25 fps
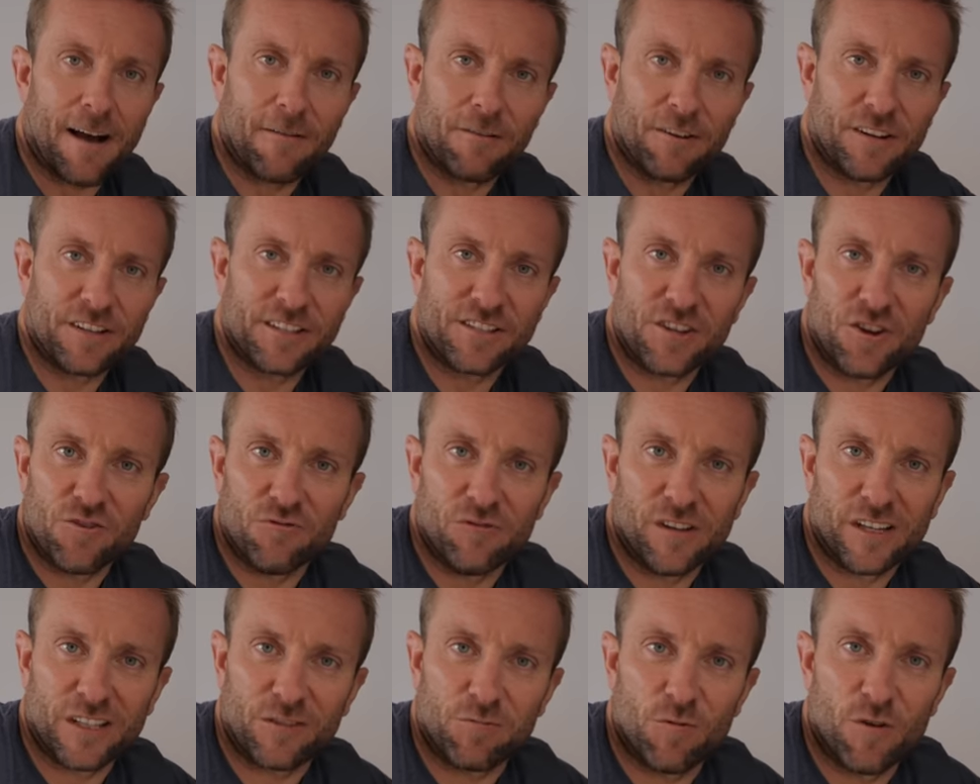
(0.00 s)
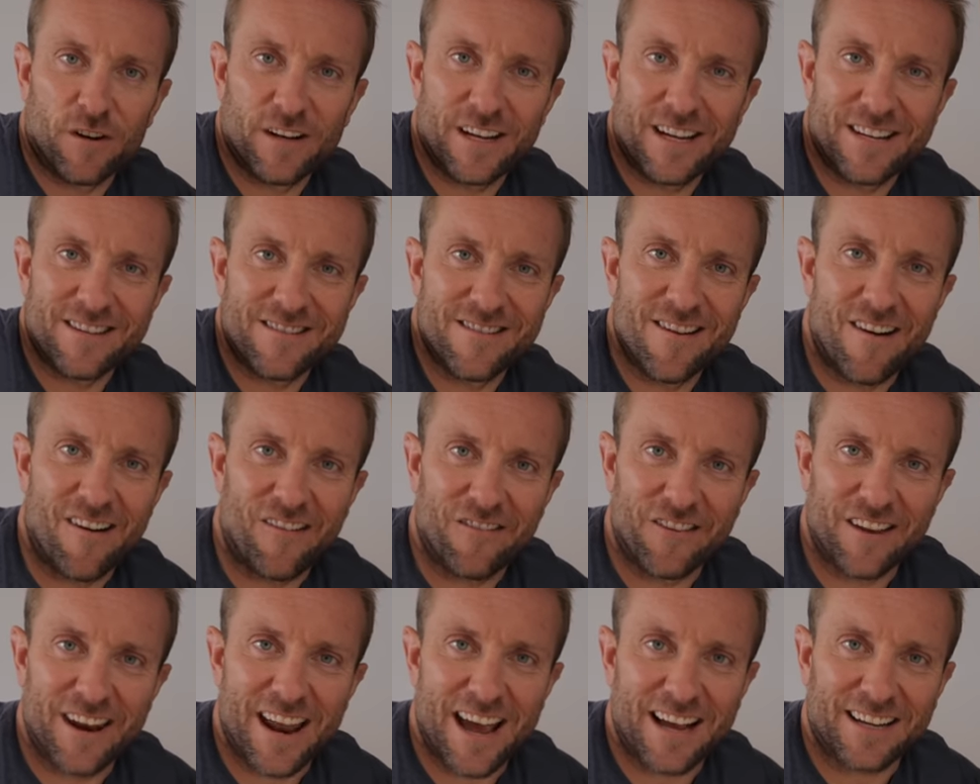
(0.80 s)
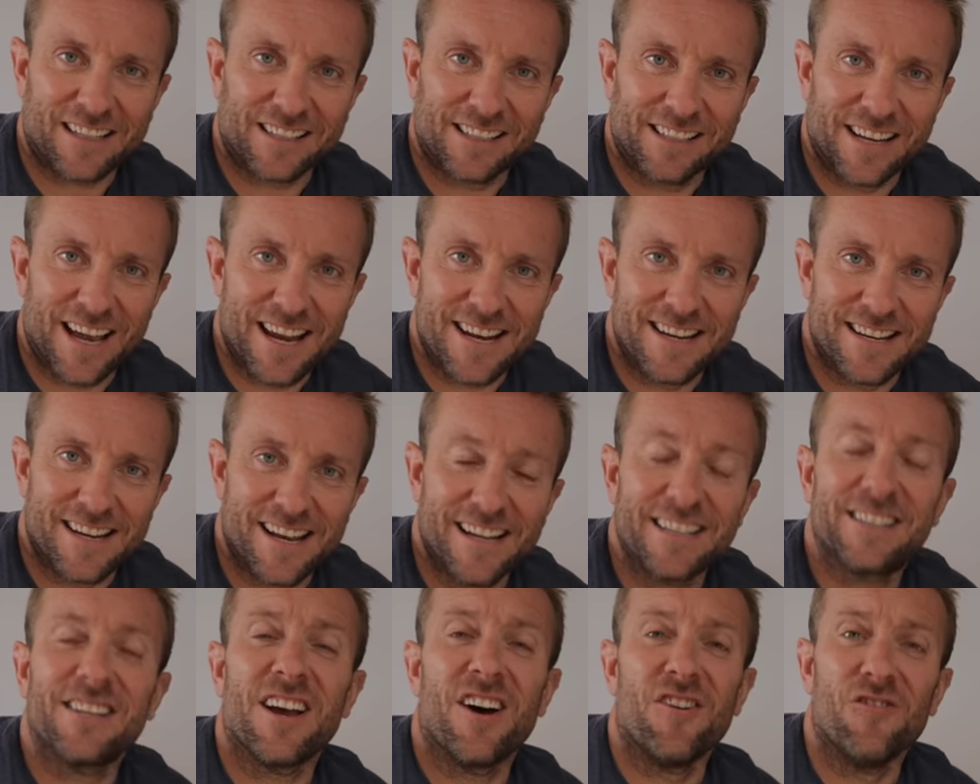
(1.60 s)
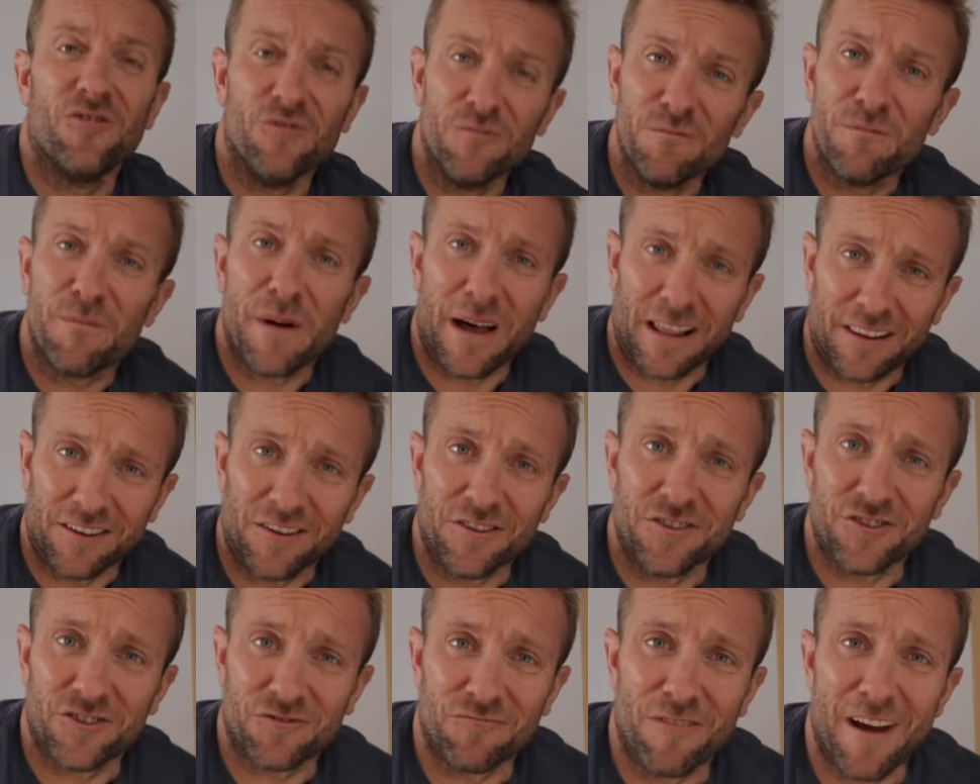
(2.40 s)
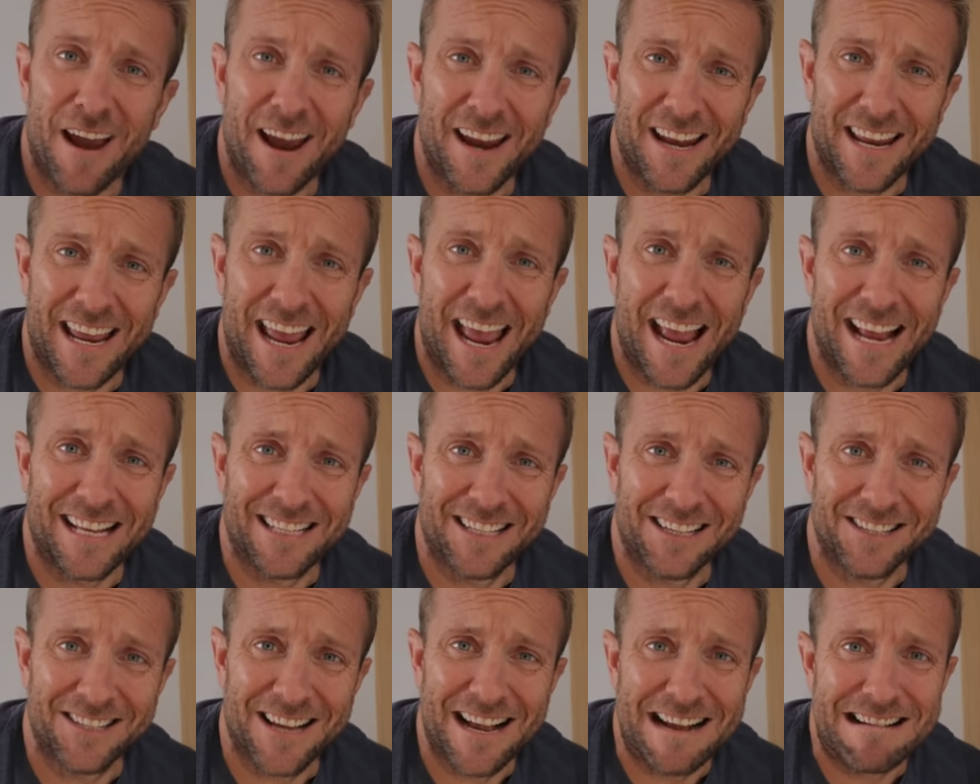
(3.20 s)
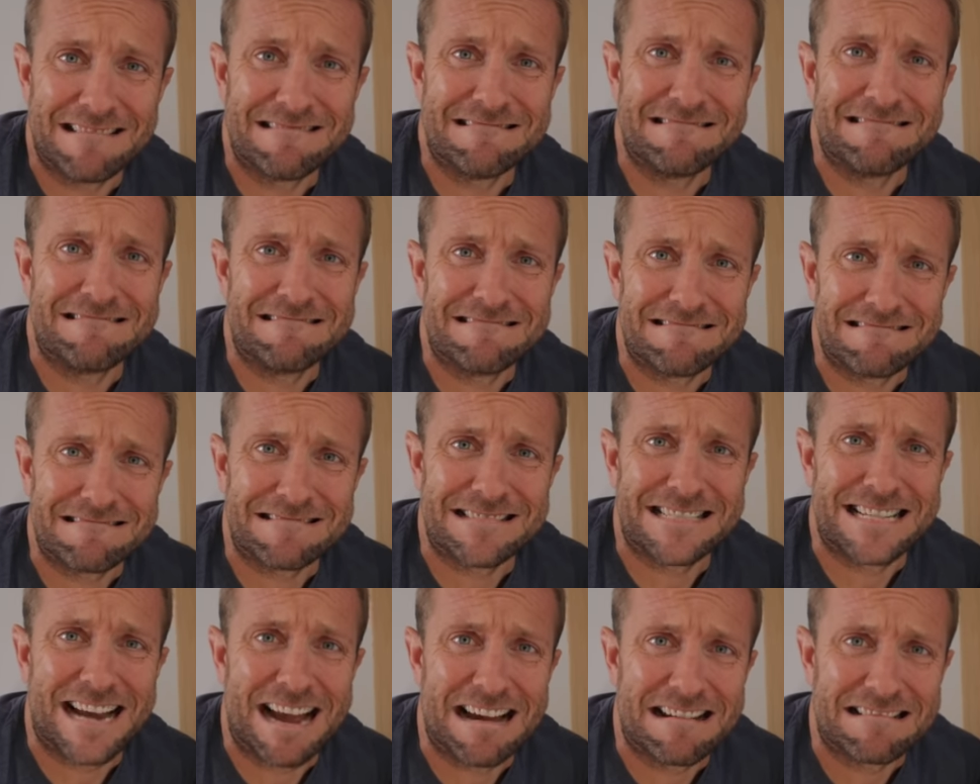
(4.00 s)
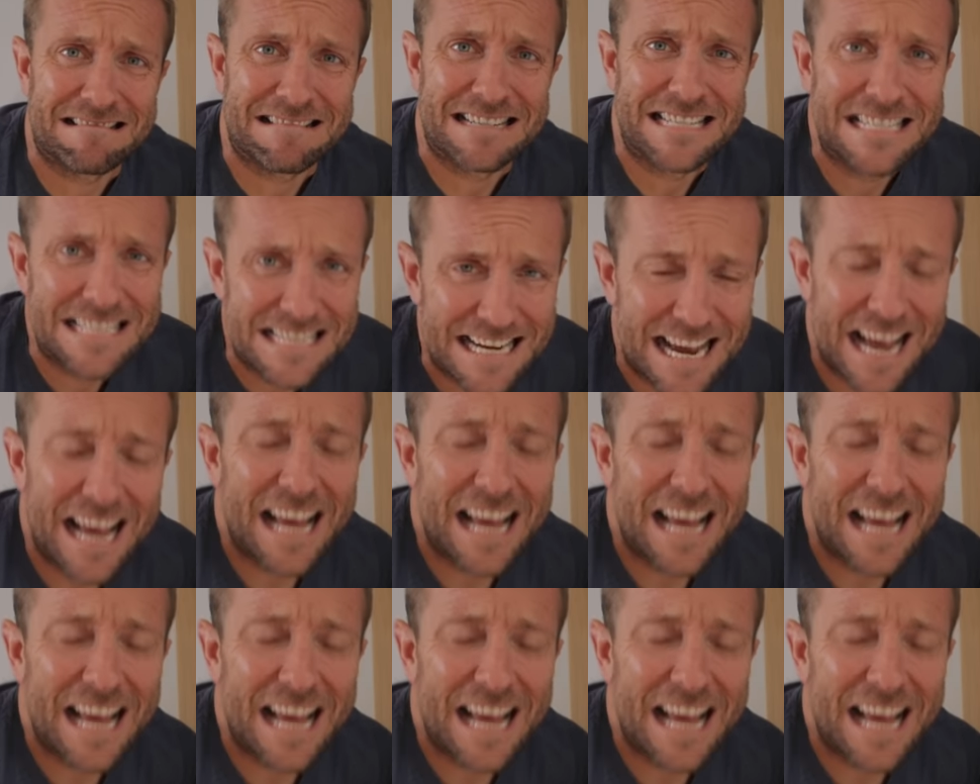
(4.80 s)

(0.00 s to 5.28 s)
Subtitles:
I'm gonna do this one in Northern accent. It's unbalanced radiators, oh God!